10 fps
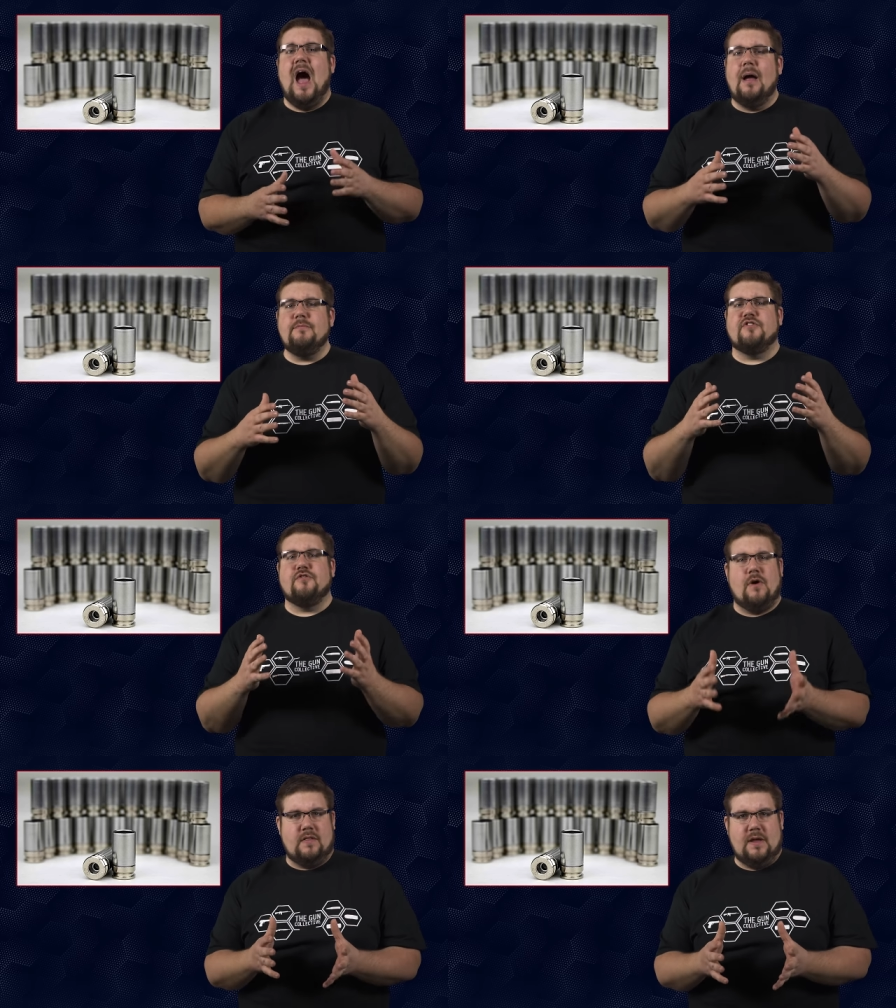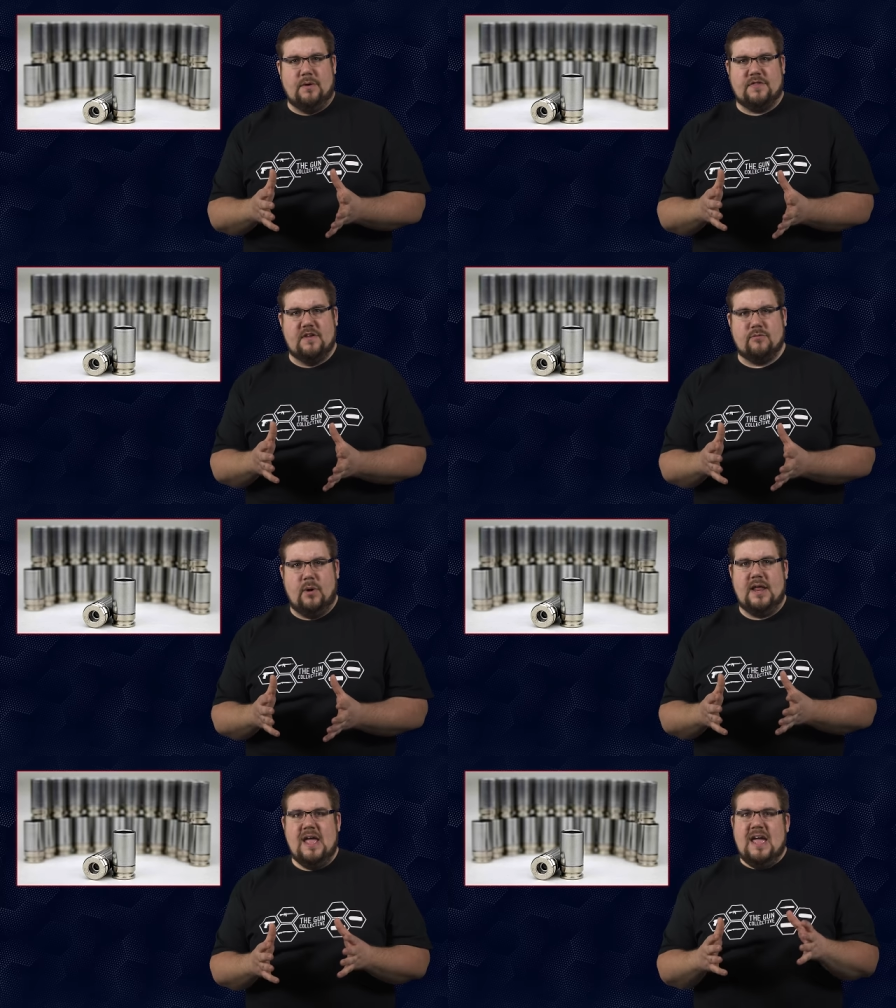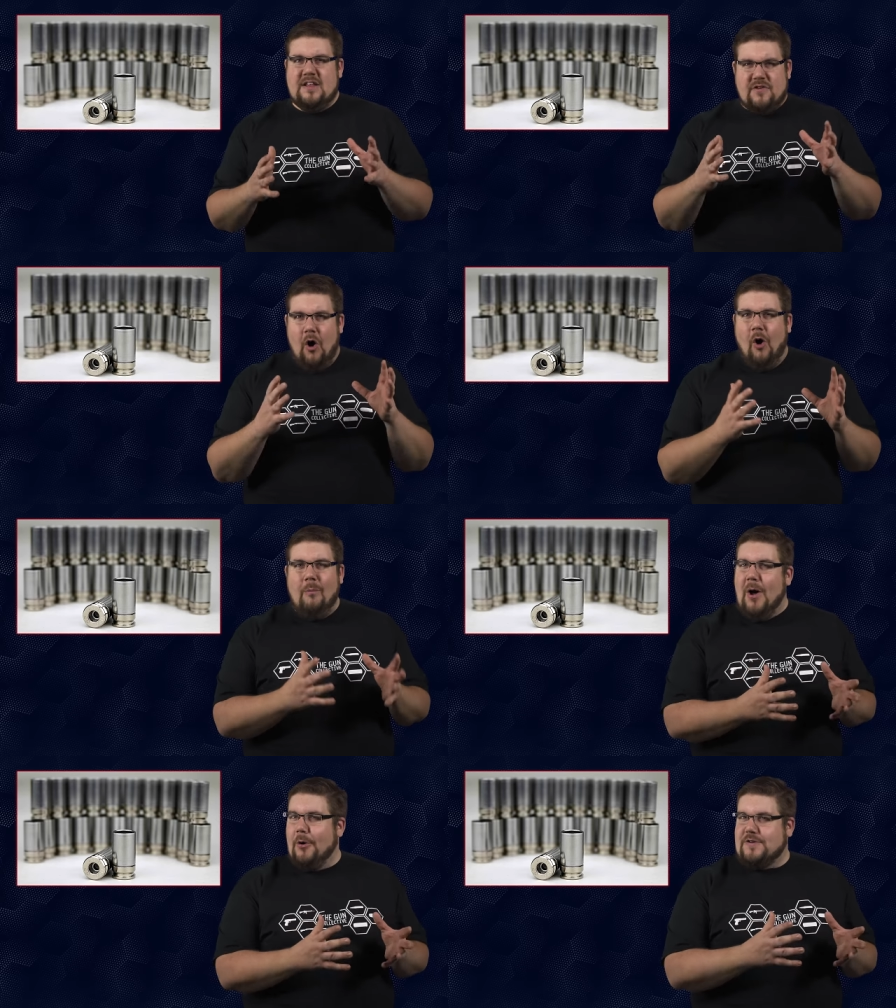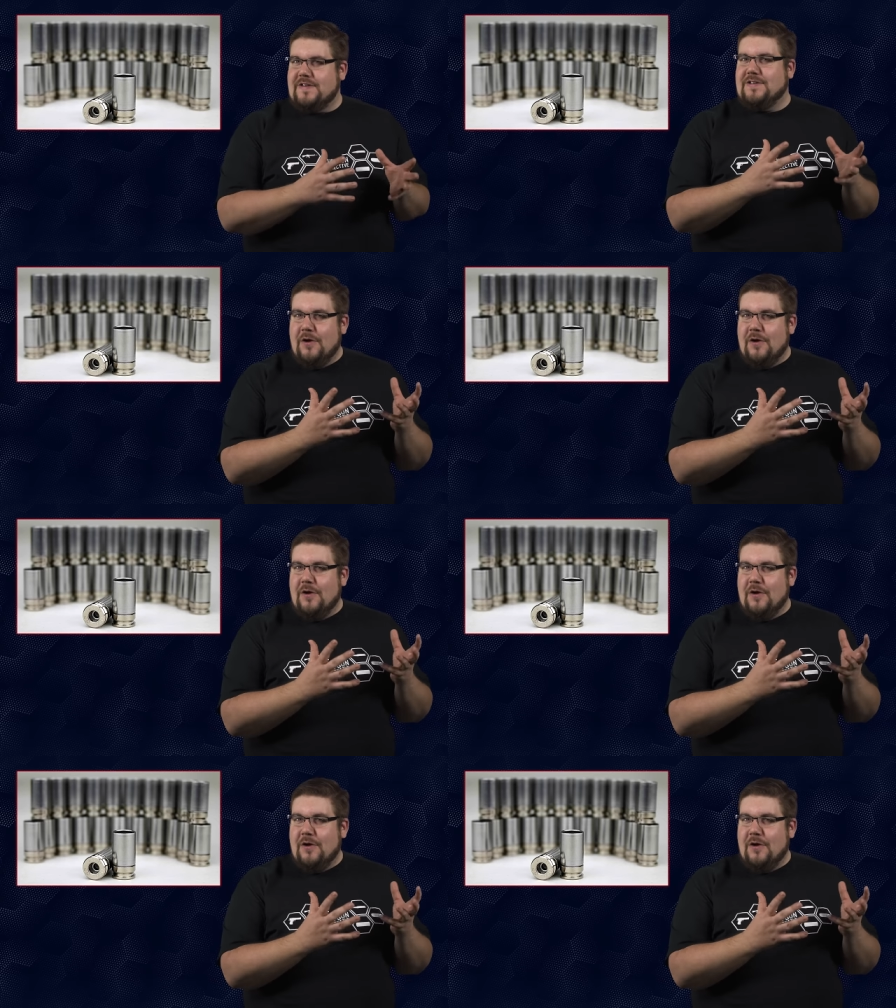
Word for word: I'm struggling with this one. It's almost